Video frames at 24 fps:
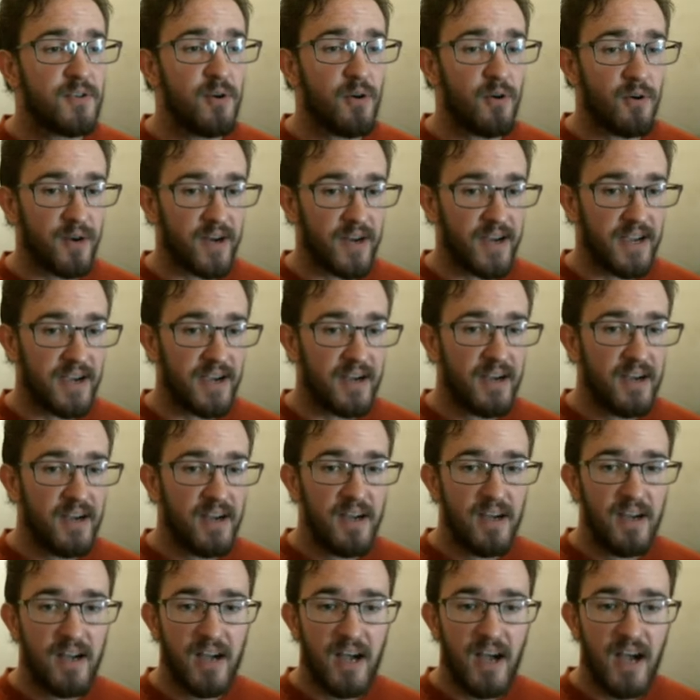Eudoria.
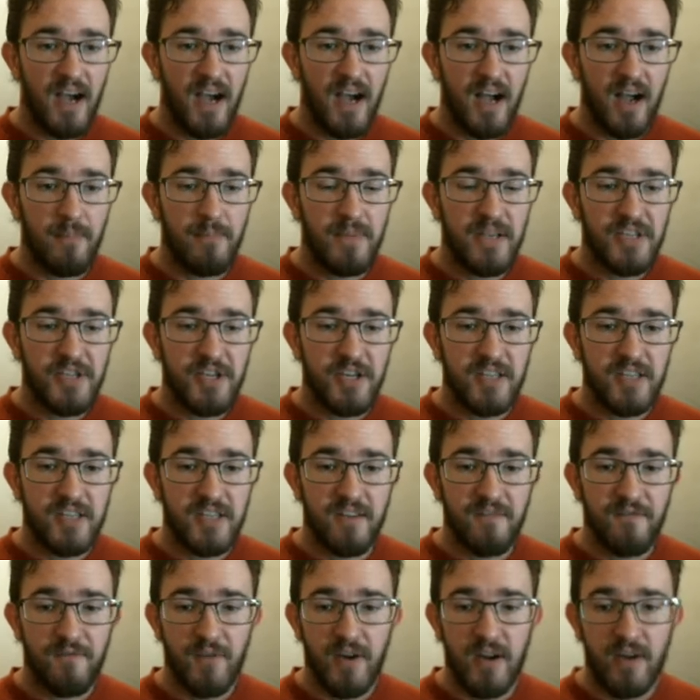Uh, mission is
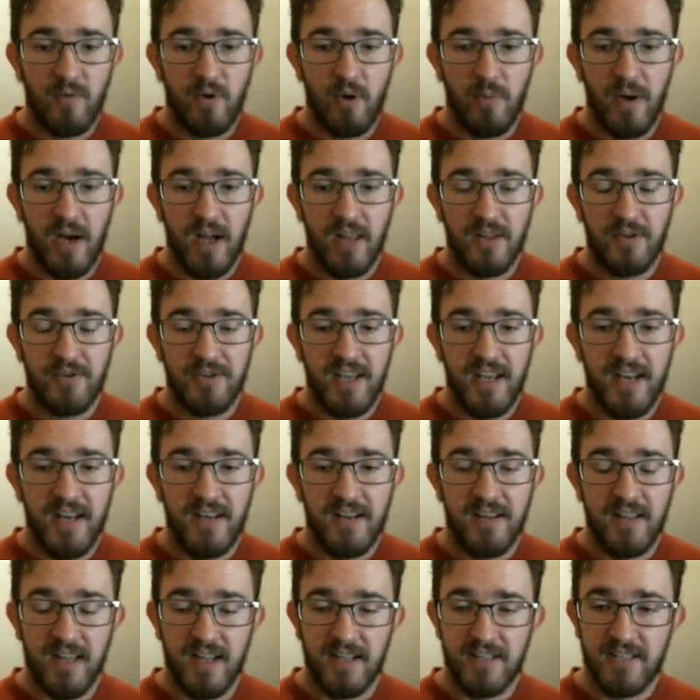confront Robot
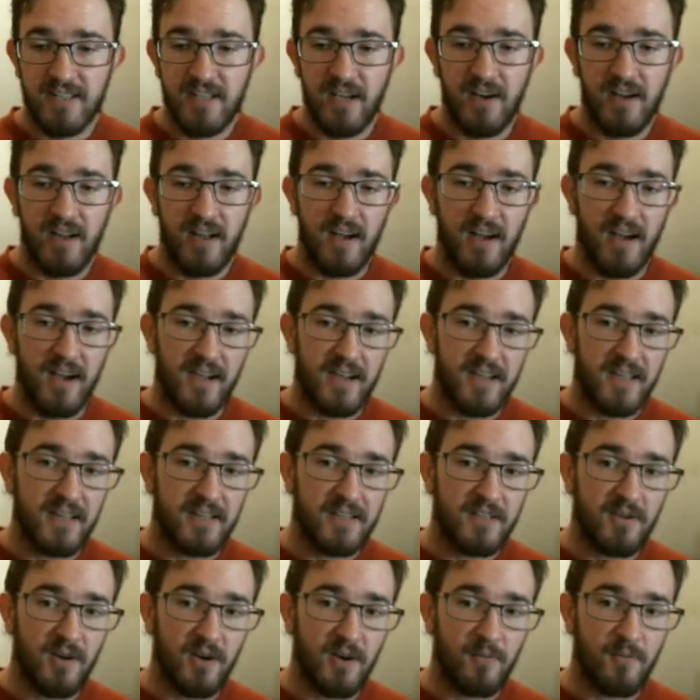Lieutenant. Let's go uh,
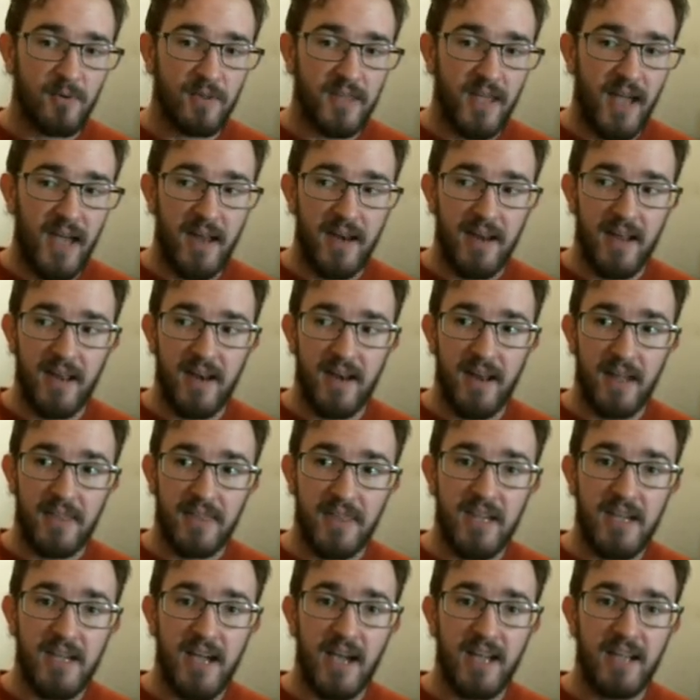get started with that, and I
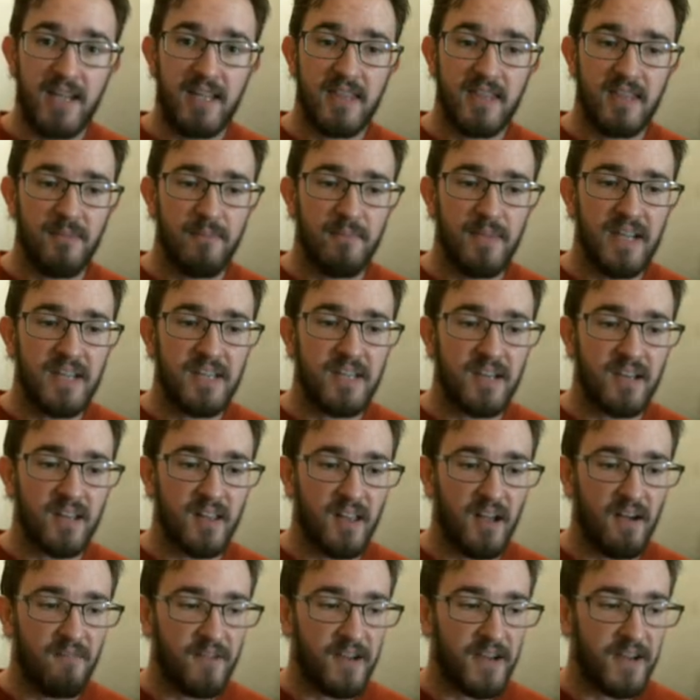think I get the Minion
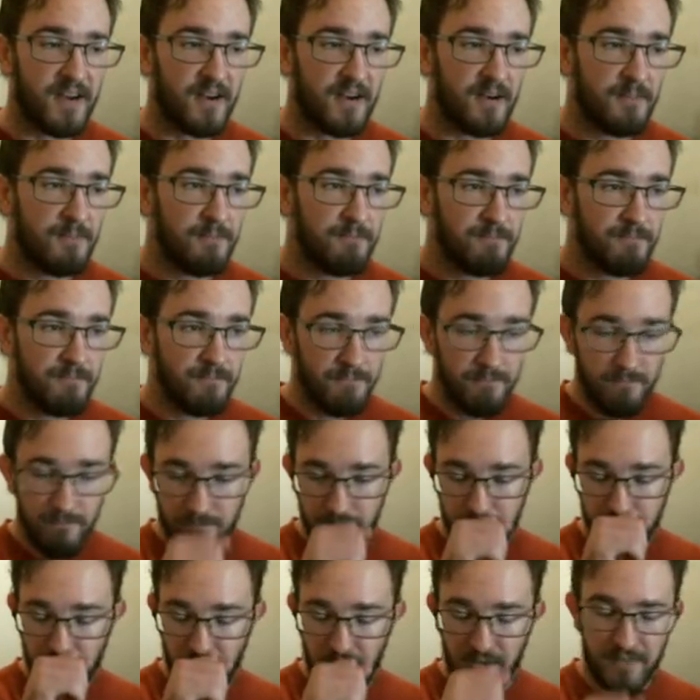Glove here.
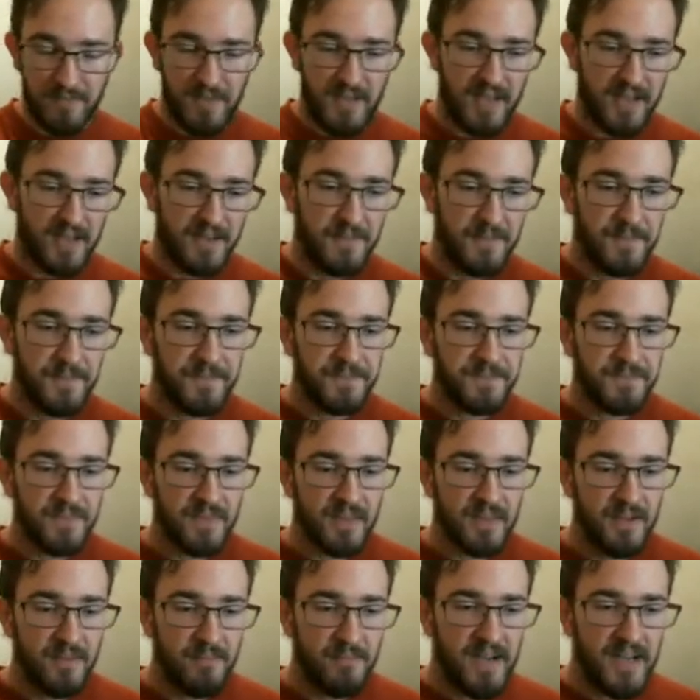Pardon
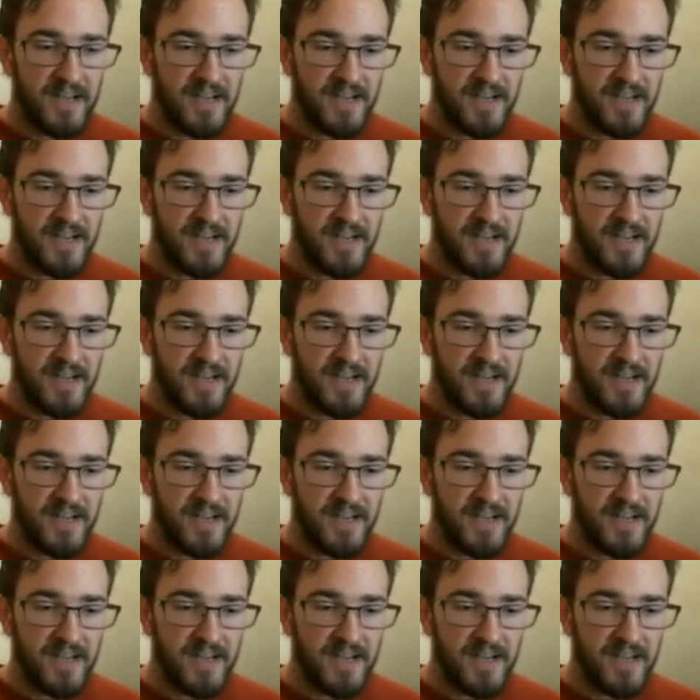me.